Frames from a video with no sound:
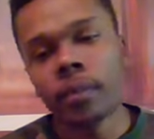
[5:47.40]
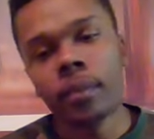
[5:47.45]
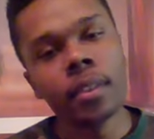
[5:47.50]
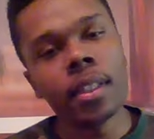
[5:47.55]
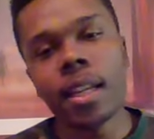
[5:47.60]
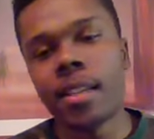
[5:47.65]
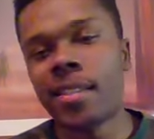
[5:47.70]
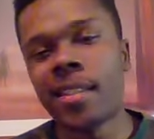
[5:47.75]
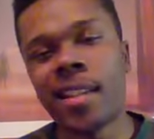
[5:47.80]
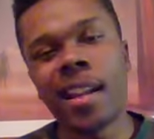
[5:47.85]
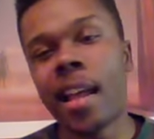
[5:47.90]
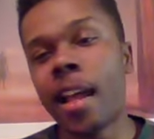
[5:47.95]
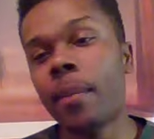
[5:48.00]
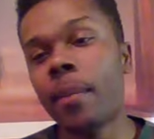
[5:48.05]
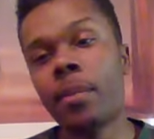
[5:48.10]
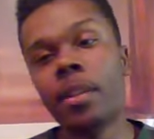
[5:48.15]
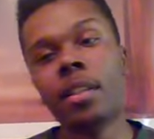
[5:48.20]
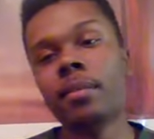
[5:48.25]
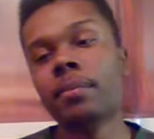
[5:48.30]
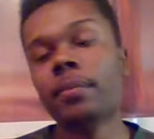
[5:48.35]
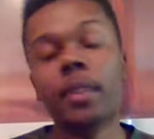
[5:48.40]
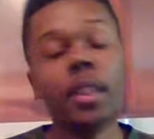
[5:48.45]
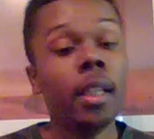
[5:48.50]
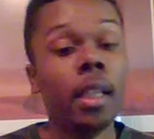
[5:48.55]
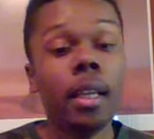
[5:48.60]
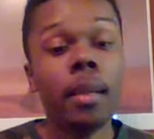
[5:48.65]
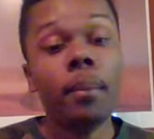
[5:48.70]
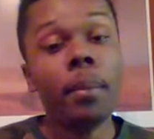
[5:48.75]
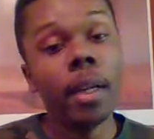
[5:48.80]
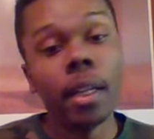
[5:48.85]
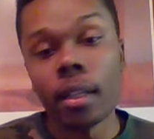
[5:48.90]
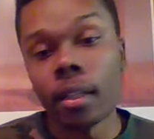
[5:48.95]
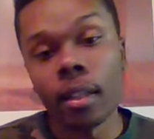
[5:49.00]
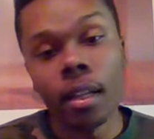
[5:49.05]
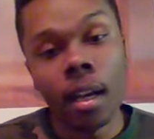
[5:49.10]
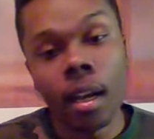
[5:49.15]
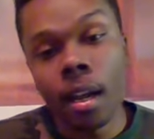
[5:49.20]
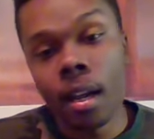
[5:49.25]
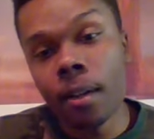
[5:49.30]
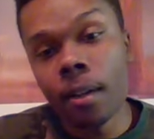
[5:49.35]
That's not happening. But
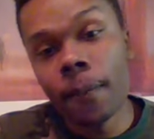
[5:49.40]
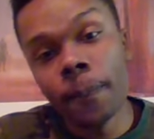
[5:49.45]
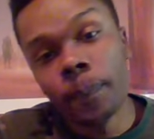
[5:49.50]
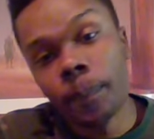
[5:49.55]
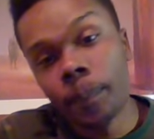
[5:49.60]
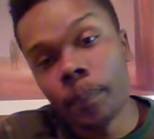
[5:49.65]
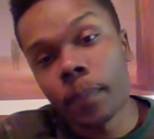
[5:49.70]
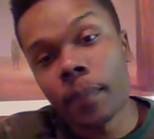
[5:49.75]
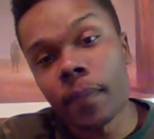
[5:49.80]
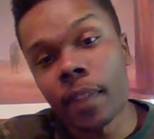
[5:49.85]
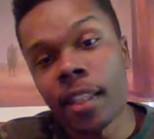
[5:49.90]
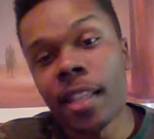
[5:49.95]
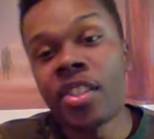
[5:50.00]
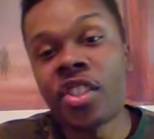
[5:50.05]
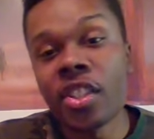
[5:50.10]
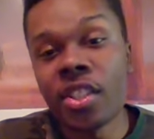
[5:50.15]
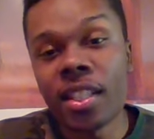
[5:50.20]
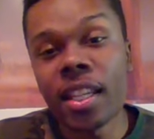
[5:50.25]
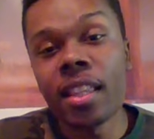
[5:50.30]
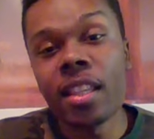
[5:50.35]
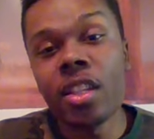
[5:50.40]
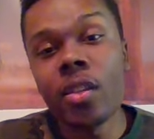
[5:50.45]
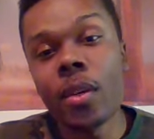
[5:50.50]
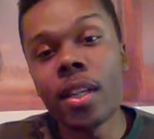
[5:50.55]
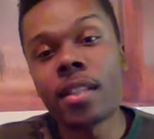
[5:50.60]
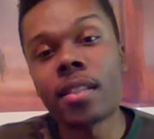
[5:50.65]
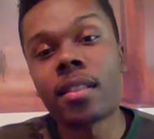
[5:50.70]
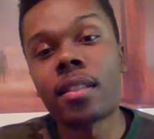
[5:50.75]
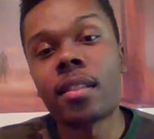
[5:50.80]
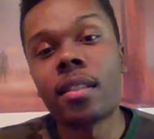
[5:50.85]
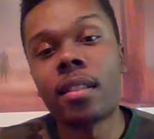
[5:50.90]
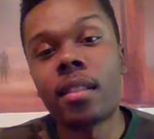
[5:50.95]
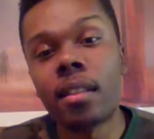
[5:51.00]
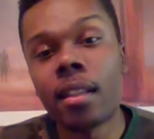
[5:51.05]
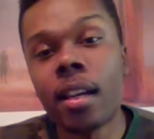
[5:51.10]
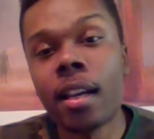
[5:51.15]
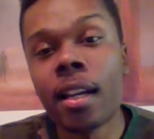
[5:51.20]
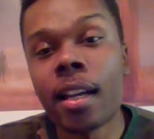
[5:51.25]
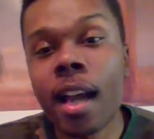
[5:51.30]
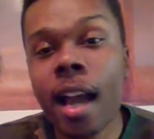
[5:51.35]
um, let's just say the U.S.
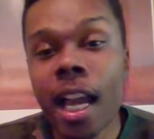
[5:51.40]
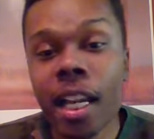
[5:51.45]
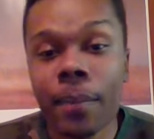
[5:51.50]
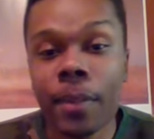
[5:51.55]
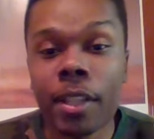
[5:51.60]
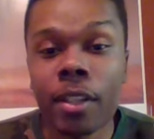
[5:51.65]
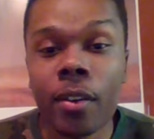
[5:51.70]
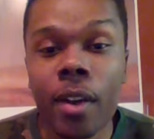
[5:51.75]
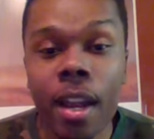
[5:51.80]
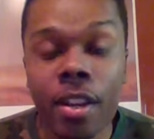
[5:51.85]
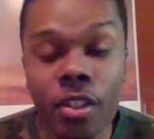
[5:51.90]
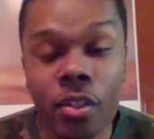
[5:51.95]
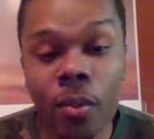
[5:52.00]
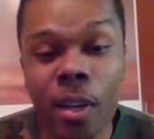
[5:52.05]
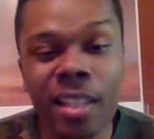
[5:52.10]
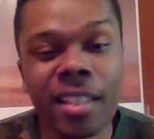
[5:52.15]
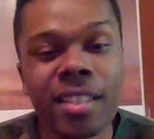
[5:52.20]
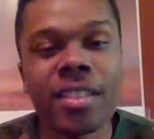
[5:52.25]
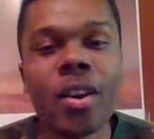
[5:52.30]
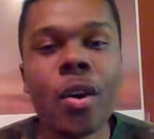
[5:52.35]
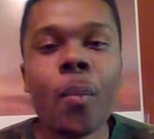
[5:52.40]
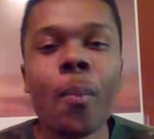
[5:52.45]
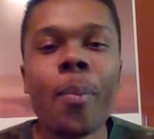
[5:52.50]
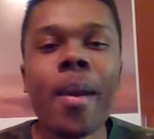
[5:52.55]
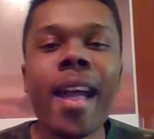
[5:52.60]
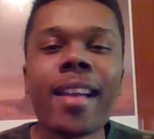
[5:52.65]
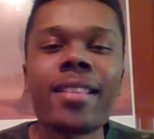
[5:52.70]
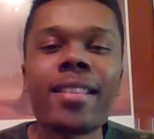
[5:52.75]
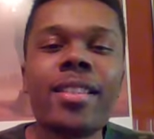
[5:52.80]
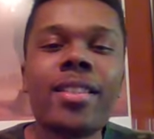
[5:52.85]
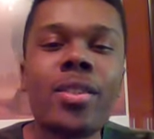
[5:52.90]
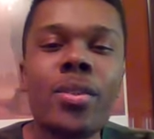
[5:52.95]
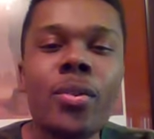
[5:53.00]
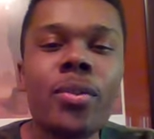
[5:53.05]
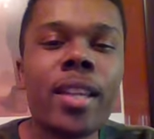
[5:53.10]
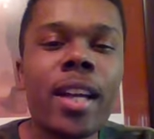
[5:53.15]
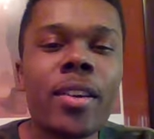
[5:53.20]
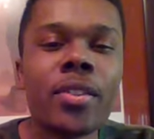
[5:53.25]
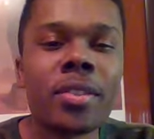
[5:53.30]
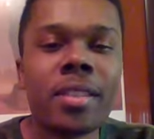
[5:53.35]
economy crashes. Right. Let's go back to
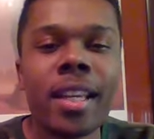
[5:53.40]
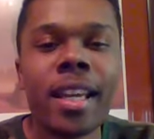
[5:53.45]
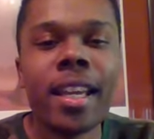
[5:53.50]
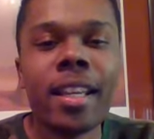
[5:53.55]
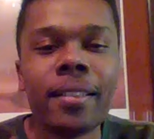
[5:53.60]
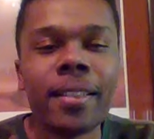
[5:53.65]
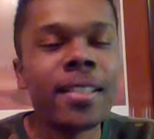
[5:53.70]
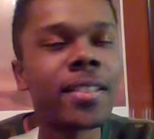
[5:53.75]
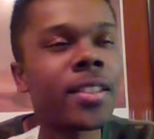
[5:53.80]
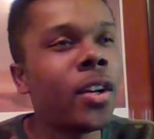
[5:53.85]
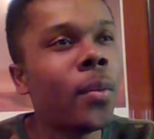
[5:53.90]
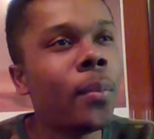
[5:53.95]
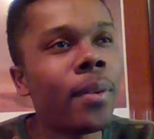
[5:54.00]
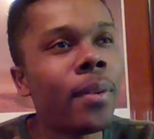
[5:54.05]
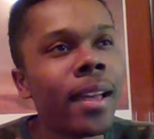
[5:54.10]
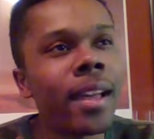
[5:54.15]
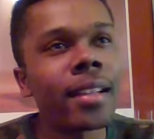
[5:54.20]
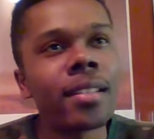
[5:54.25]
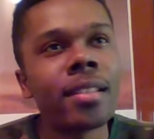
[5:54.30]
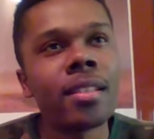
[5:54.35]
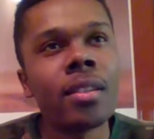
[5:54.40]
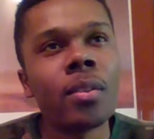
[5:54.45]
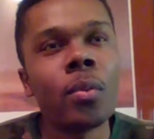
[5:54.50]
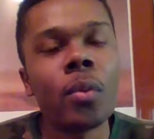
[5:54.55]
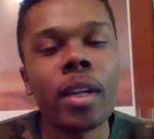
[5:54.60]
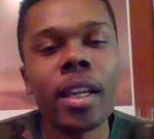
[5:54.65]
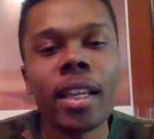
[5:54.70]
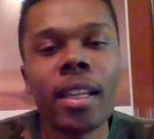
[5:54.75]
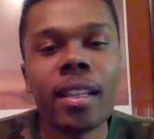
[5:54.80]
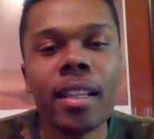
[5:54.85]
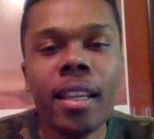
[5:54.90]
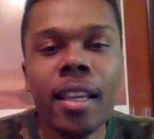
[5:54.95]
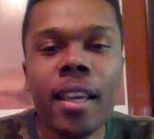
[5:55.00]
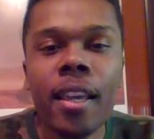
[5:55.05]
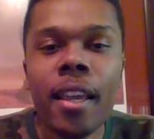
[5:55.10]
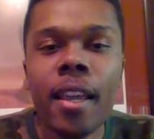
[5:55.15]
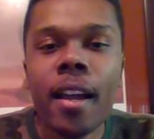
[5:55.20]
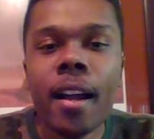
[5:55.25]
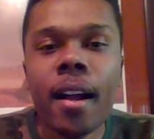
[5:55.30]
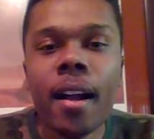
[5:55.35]
2008. Let's go back to when
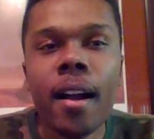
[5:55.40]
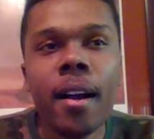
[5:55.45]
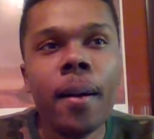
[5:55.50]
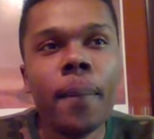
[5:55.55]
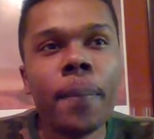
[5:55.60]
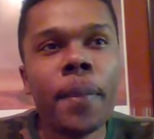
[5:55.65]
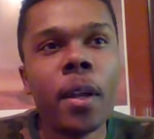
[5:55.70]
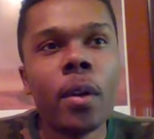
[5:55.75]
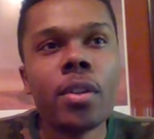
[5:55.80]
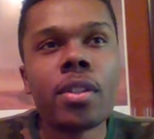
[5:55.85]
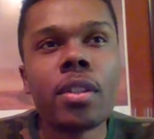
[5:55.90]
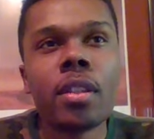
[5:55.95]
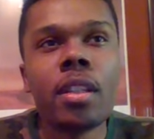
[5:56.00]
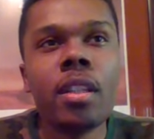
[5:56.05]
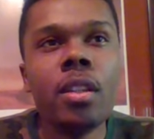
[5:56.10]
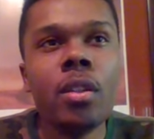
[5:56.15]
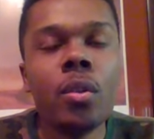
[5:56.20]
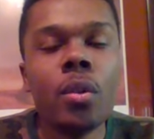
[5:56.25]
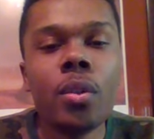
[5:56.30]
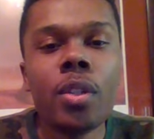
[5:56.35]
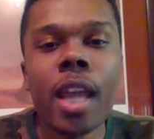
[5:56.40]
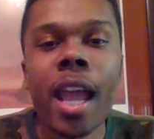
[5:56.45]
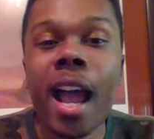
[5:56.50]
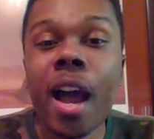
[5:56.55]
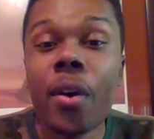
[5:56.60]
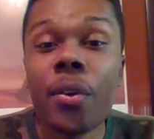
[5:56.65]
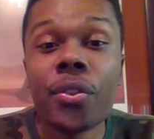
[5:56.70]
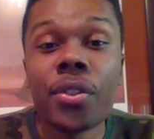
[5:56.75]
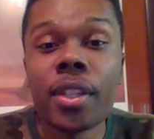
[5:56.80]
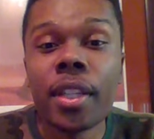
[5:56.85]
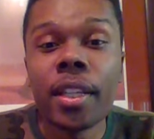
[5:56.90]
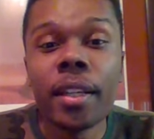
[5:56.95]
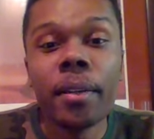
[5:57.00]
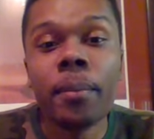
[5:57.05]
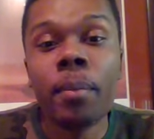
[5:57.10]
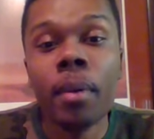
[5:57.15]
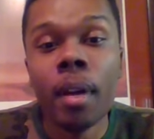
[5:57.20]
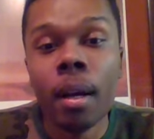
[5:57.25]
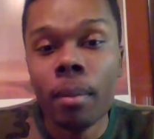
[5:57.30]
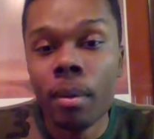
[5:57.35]
um, there was the huge
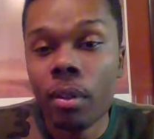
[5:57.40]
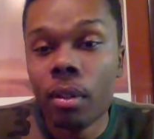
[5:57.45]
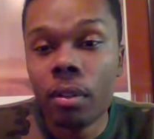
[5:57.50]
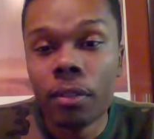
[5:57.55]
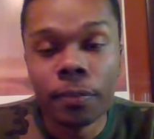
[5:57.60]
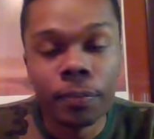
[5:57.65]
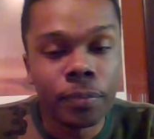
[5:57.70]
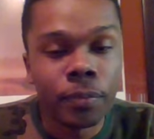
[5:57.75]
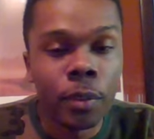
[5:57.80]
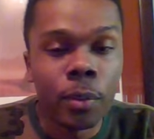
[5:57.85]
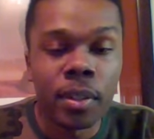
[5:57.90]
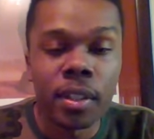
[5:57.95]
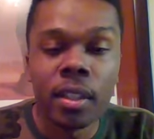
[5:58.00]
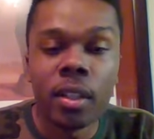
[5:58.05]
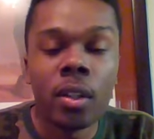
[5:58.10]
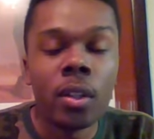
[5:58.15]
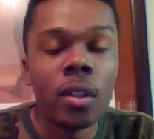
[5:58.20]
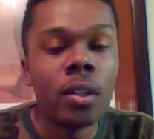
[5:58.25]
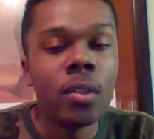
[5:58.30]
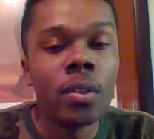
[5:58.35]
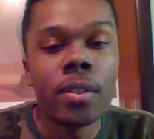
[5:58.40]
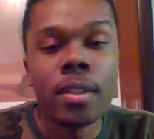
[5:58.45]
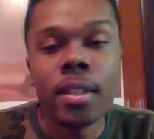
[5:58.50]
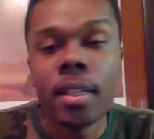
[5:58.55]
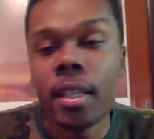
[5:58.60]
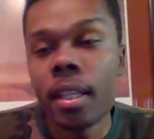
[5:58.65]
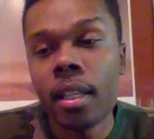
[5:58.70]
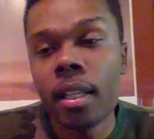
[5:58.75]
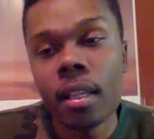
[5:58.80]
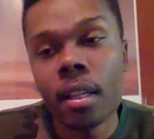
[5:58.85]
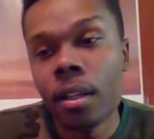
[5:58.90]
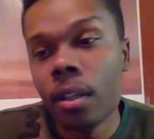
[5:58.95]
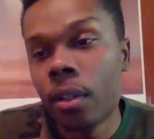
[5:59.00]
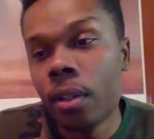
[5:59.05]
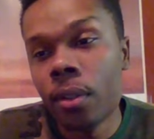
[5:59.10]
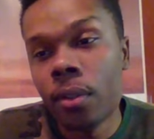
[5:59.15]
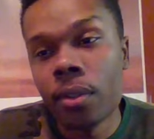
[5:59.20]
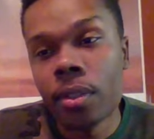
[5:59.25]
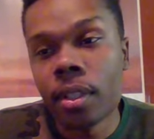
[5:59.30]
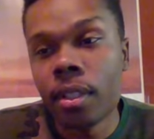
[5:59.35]
housing bubble with the whole
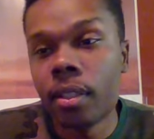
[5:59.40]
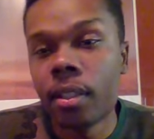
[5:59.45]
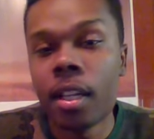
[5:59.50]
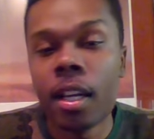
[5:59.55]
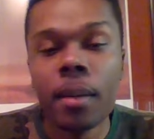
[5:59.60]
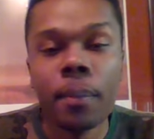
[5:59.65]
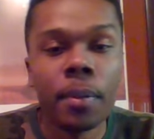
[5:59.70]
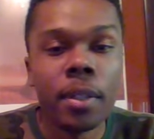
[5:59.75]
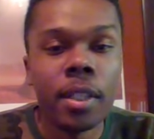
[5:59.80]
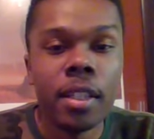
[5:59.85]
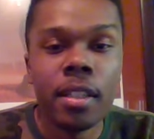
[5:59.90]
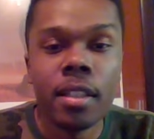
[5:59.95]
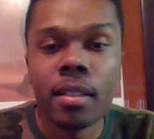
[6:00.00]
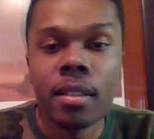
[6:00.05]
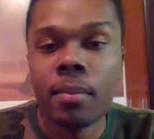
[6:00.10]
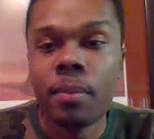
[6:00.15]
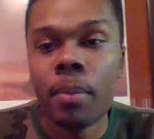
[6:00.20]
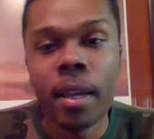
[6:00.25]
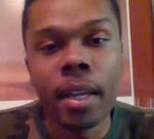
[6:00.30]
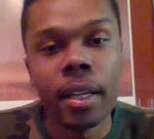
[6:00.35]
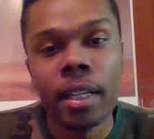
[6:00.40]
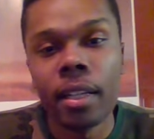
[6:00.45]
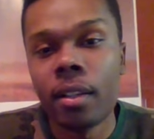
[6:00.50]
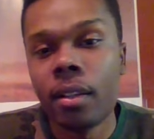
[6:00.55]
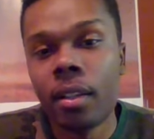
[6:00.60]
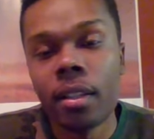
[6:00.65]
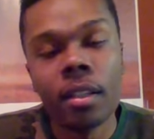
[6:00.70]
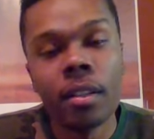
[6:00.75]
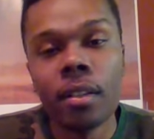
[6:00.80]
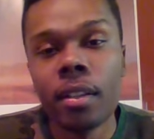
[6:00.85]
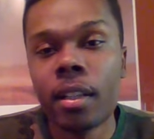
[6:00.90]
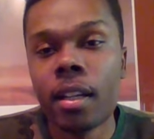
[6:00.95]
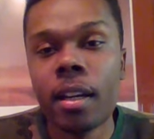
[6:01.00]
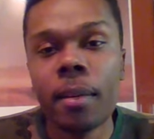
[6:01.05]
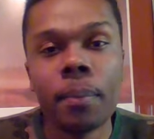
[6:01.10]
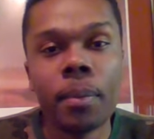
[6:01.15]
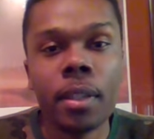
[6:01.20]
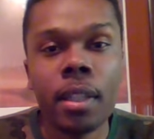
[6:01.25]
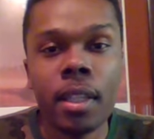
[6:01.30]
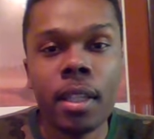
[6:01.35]
CDOs and companies betting on other
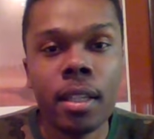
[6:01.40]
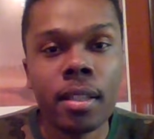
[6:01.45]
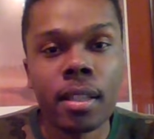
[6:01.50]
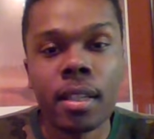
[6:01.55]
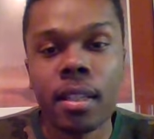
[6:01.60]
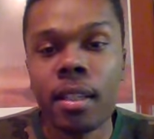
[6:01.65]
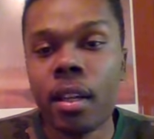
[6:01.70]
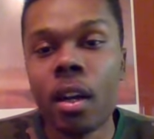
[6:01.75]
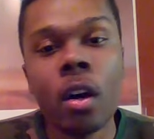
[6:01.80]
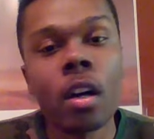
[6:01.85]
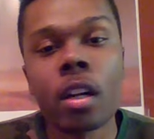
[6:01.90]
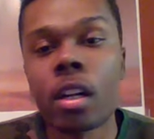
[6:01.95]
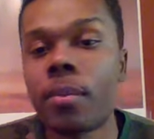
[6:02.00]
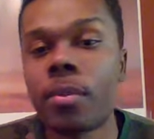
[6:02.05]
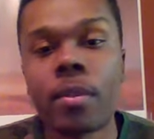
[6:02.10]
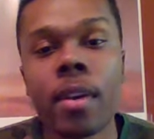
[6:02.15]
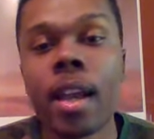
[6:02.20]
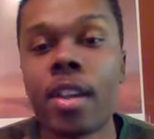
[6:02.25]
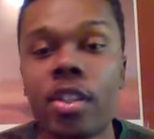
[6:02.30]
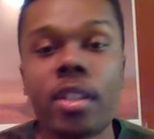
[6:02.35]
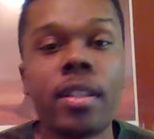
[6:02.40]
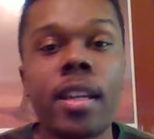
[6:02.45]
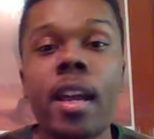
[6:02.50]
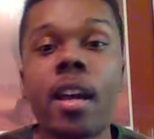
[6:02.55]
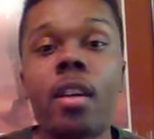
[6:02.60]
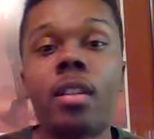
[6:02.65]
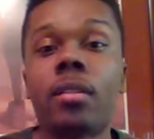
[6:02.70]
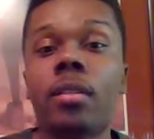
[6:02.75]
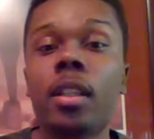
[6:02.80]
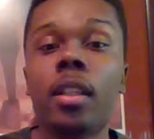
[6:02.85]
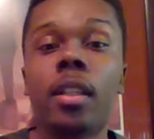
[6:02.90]
companies, and it all comes crashing down